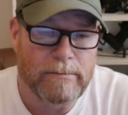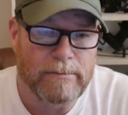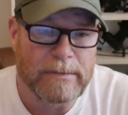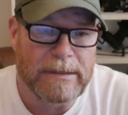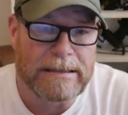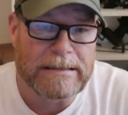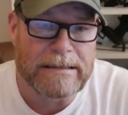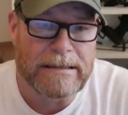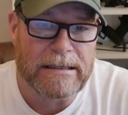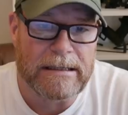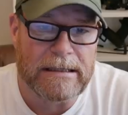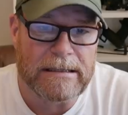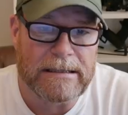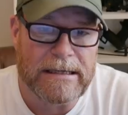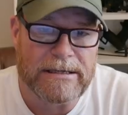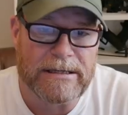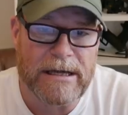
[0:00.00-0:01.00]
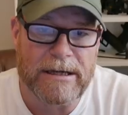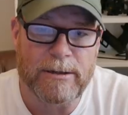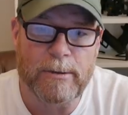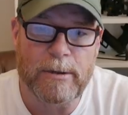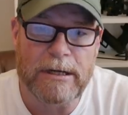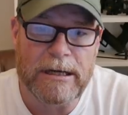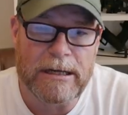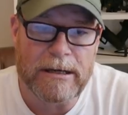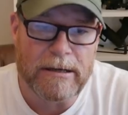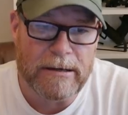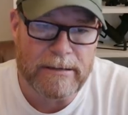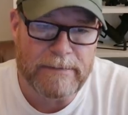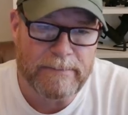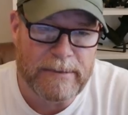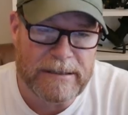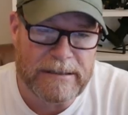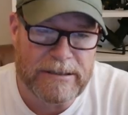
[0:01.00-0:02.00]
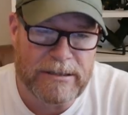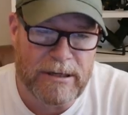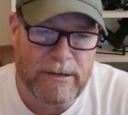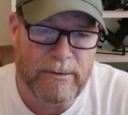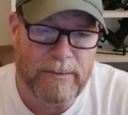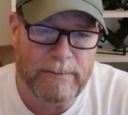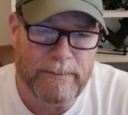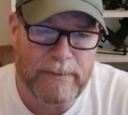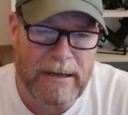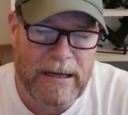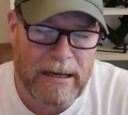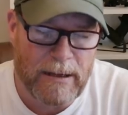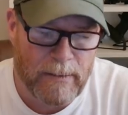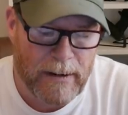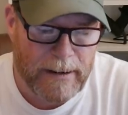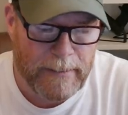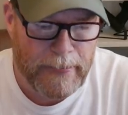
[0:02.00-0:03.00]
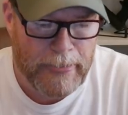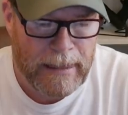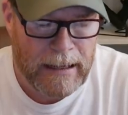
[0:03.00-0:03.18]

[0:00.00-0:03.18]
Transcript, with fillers: but uh, that's not doing any good. But so anyway,